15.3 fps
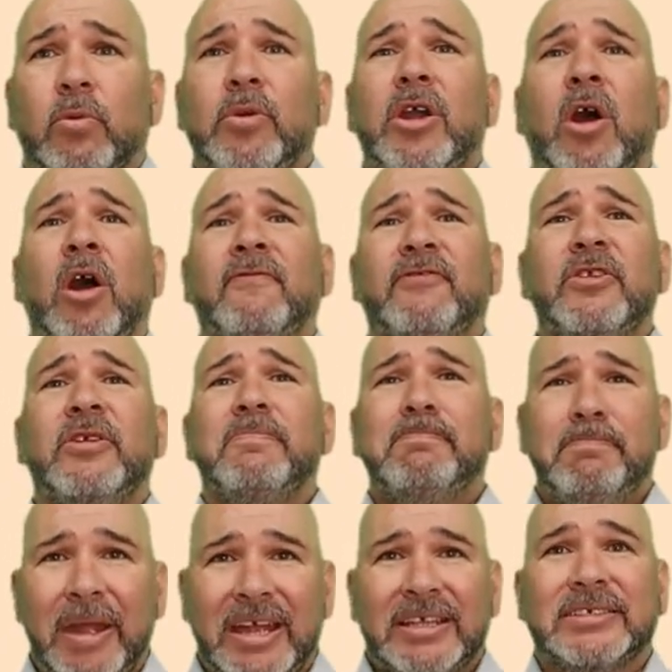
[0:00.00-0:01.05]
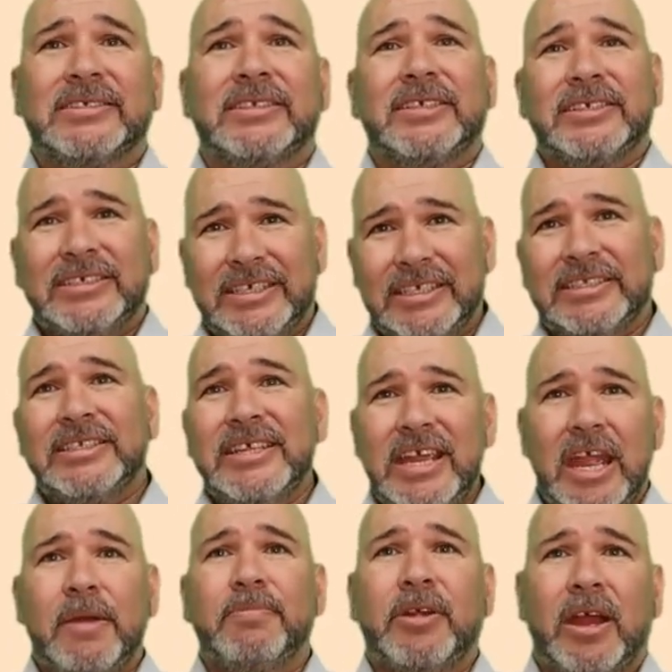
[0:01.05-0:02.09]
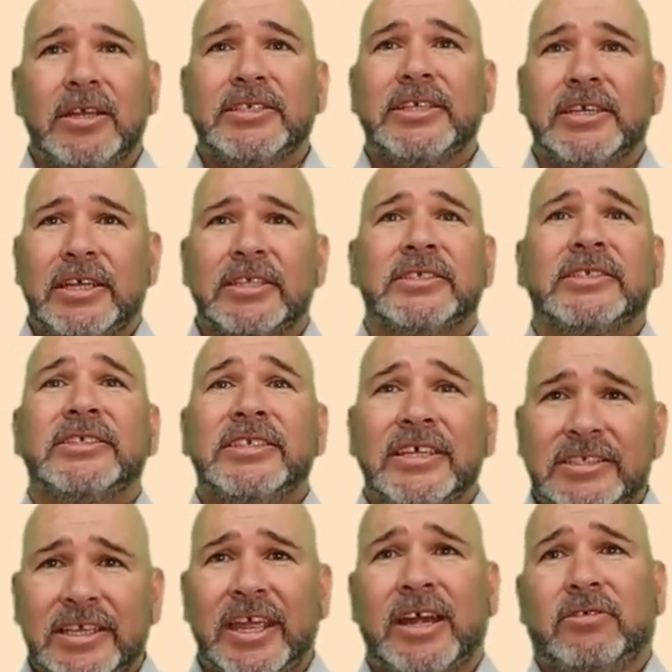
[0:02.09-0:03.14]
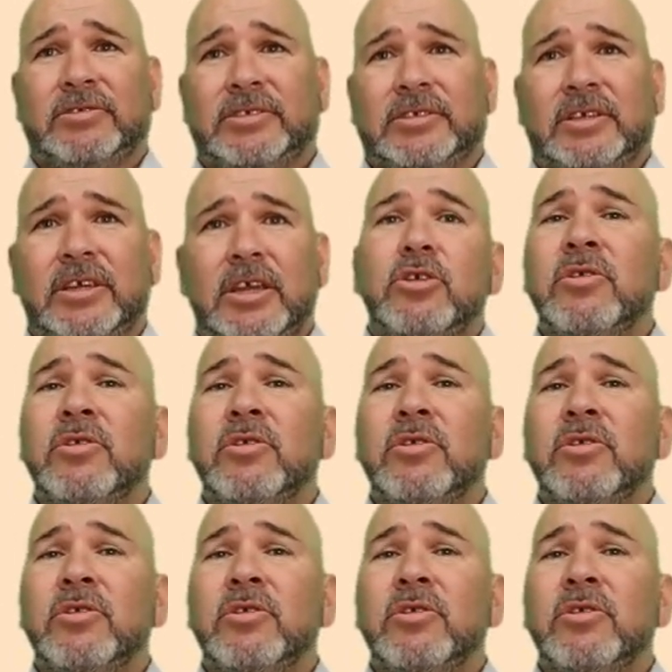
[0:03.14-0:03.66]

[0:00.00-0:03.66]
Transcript: We offer the best Disney Epcot tickets discounts.